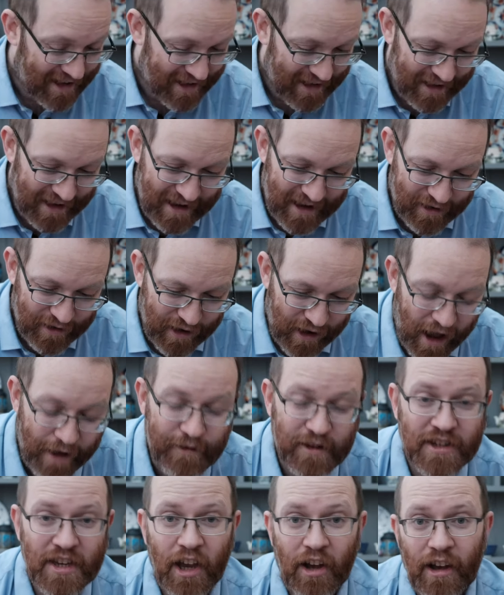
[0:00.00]
yeah,
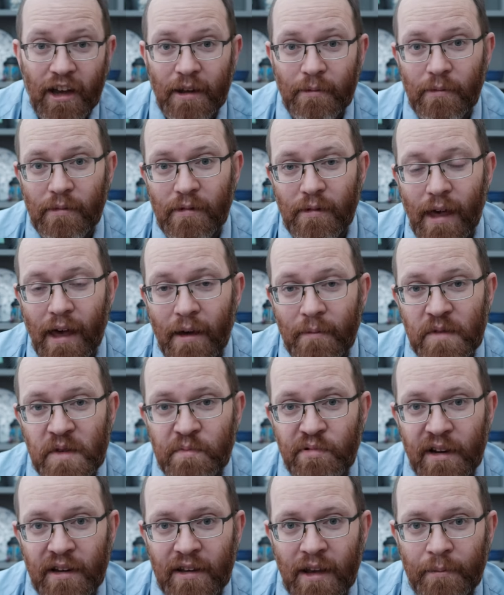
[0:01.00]
every time um,
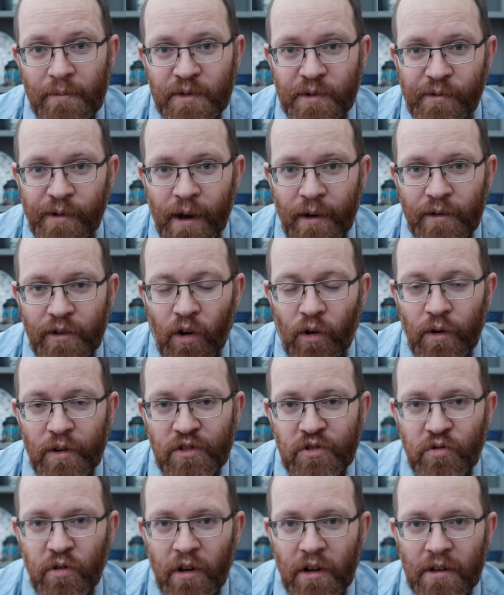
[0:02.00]
spring comes around, I always
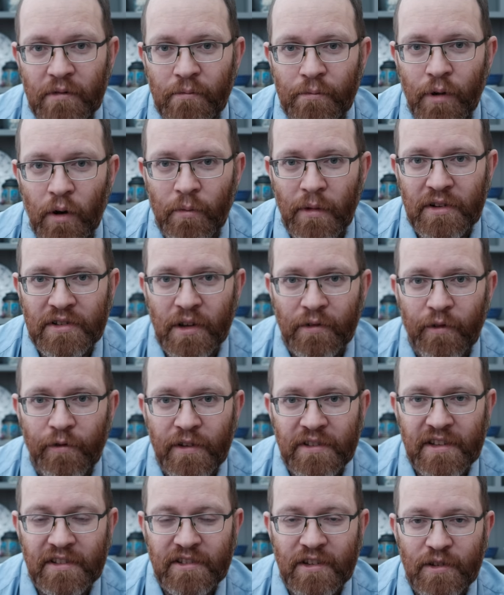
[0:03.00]
try and book myself a
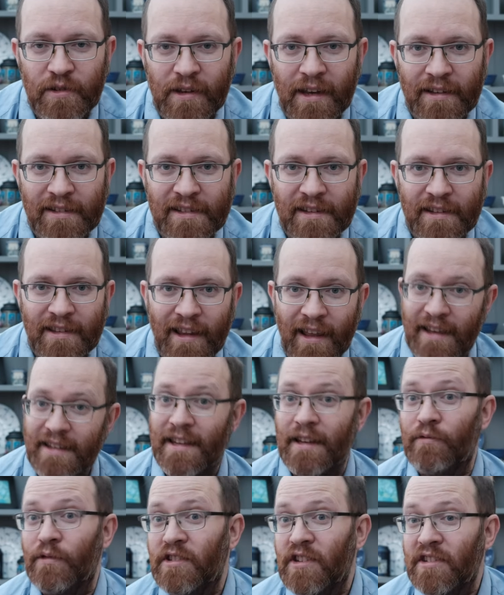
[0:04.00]
visit to Kingston
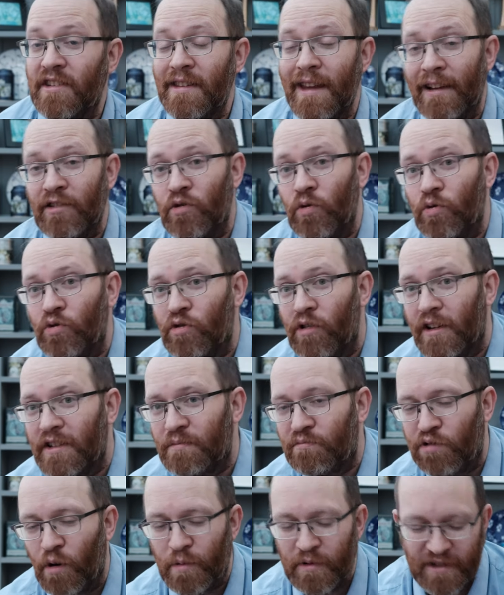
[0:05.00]
Lacey, which is a National
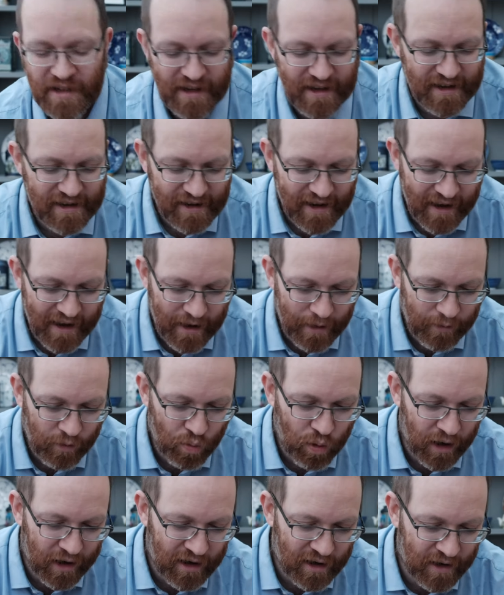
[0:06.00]
Trust property um,
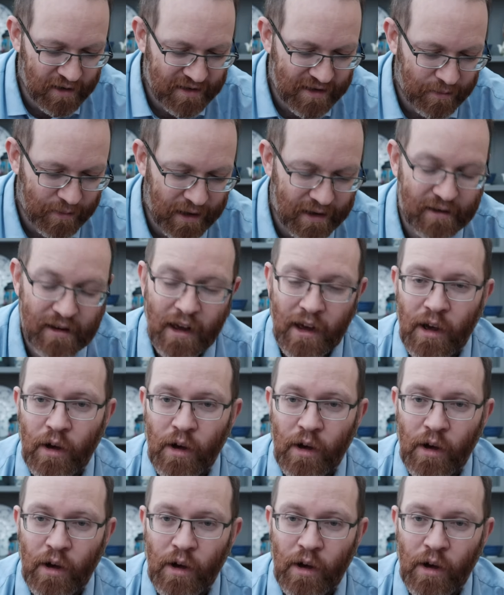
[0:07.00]
quite close to me,